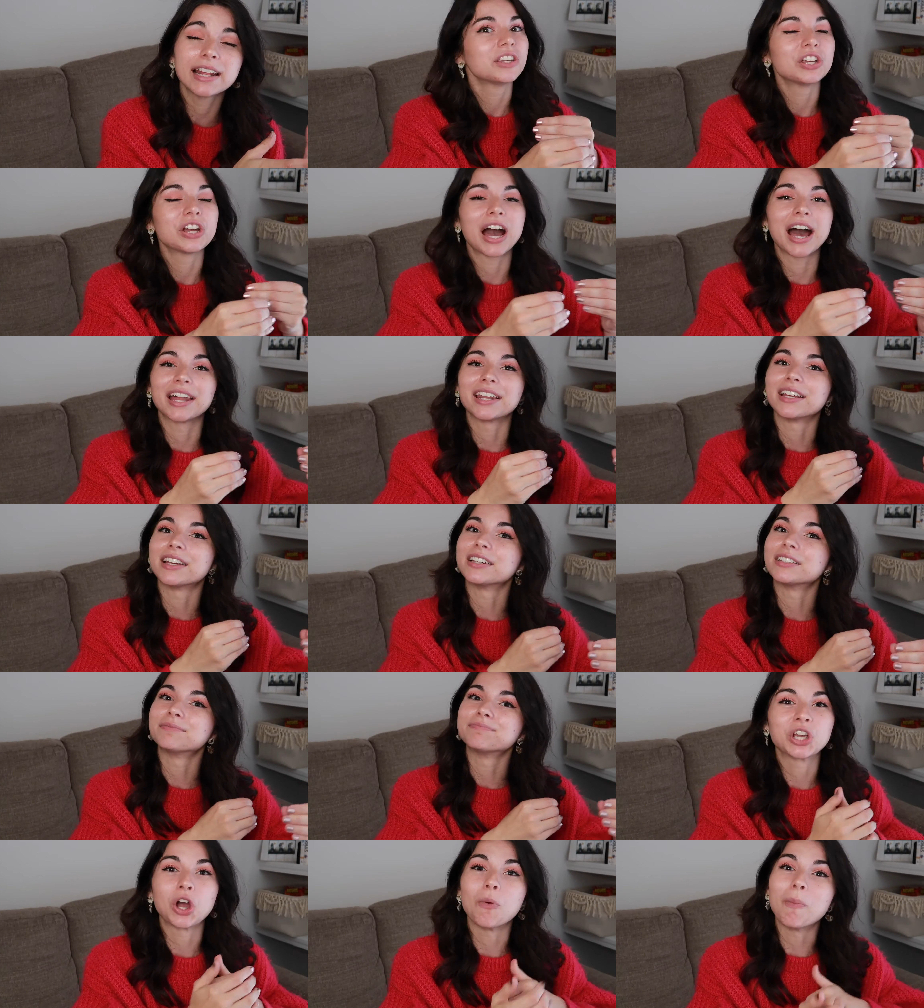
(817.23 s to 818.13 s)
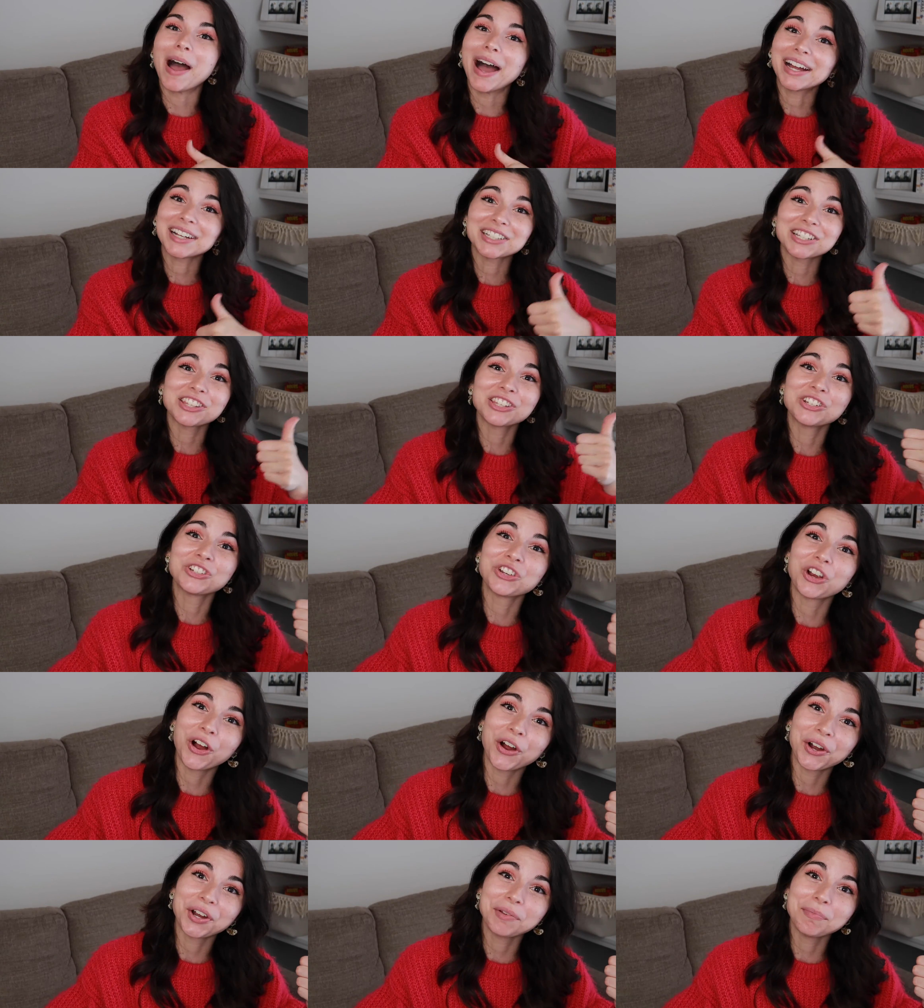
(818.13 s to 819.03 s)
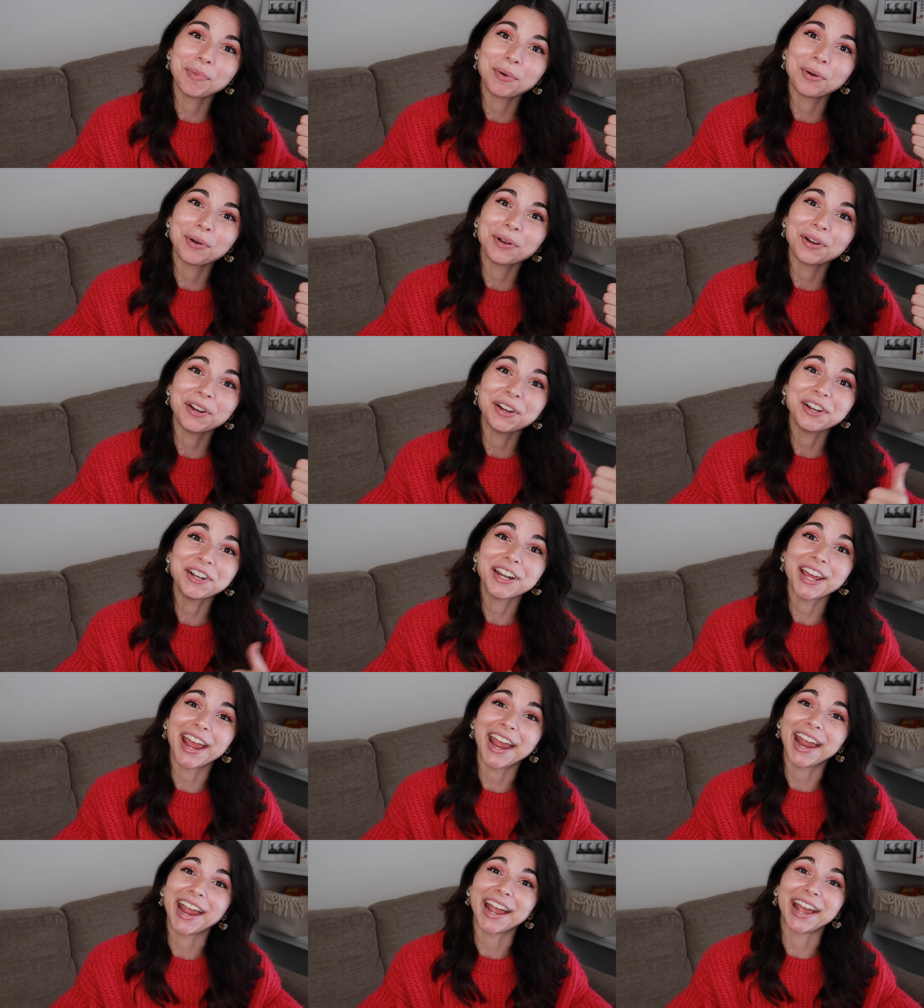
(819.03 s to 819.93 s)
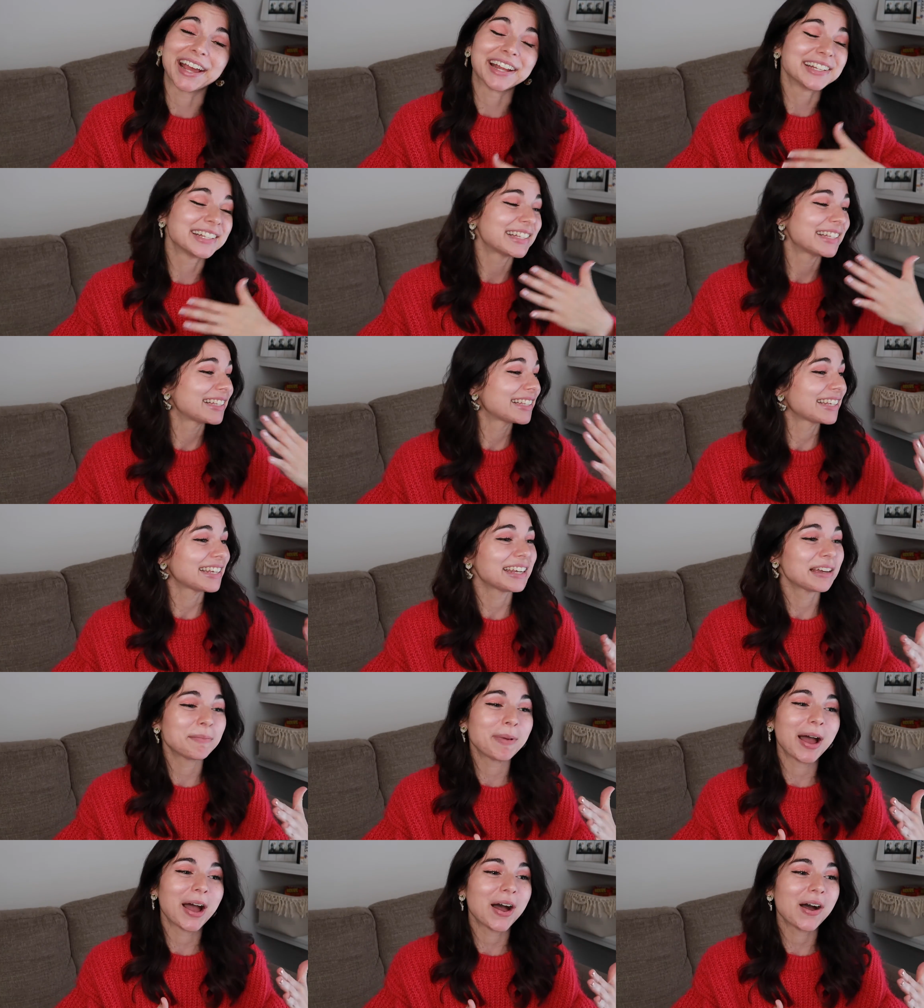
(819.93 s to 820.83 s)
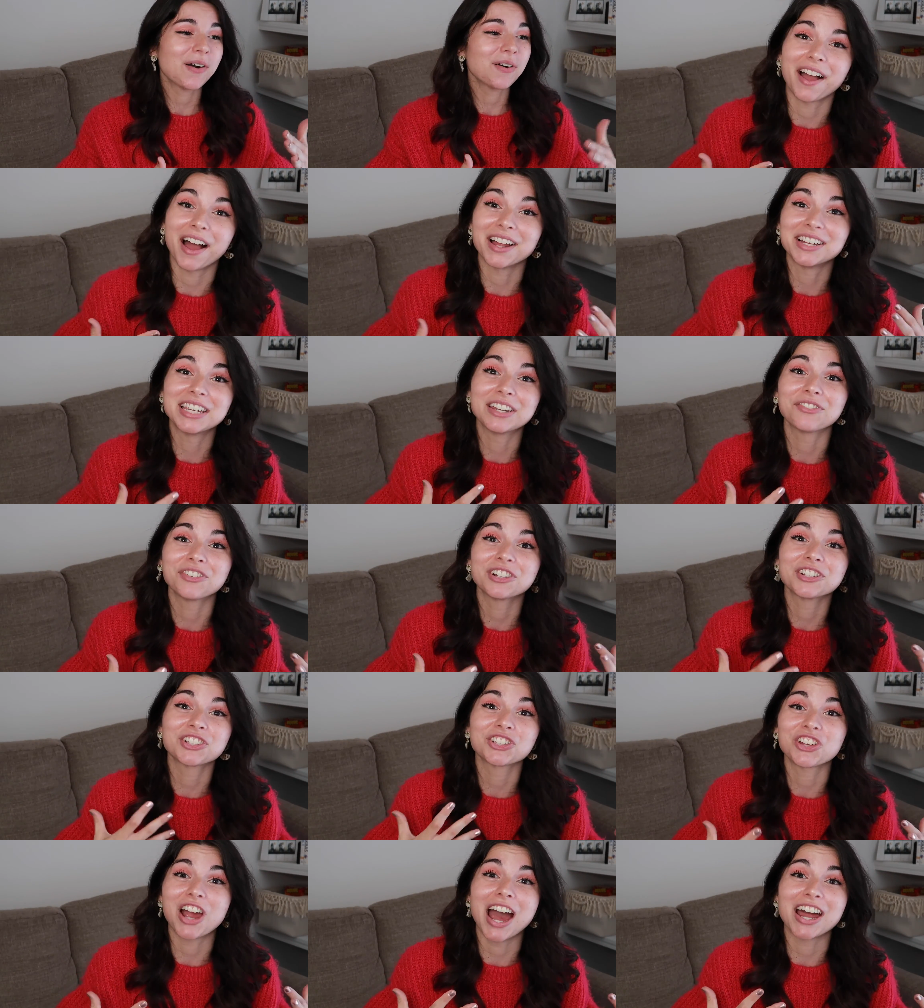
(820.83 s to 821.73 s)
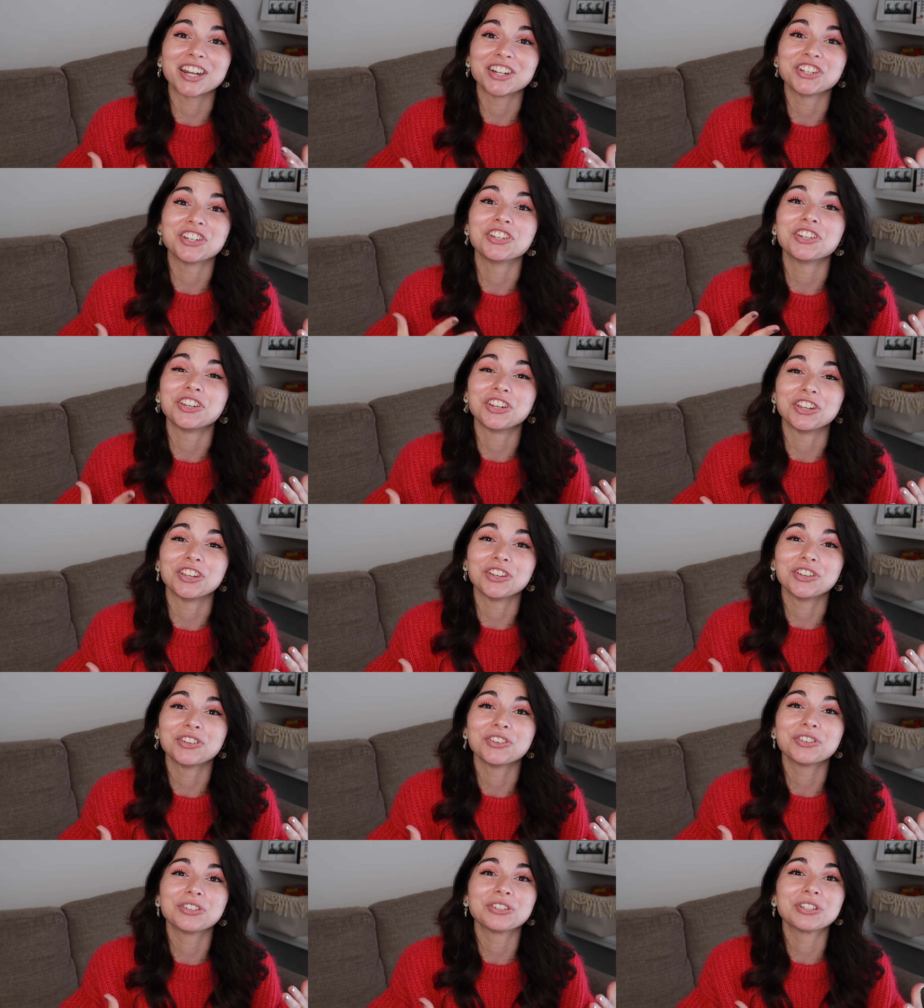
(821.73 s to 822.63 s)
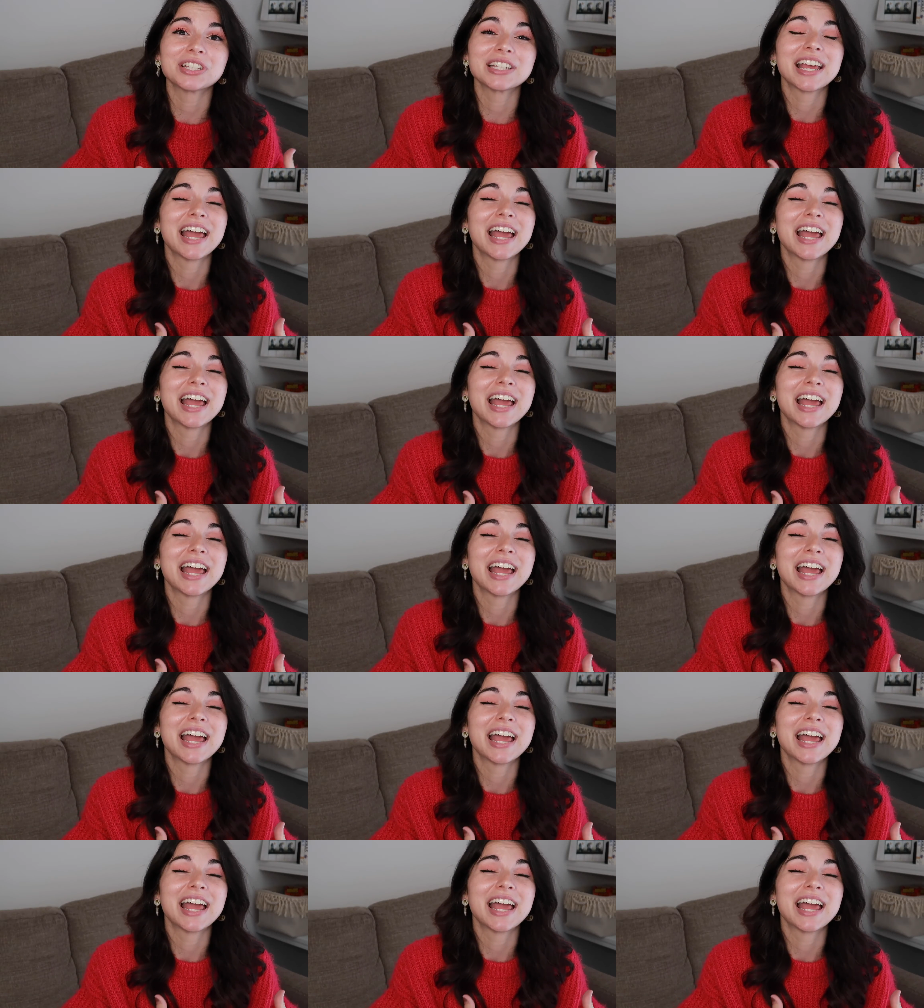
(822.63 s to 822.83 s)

you gotta go back to the drawing board and see about a different strategy to use.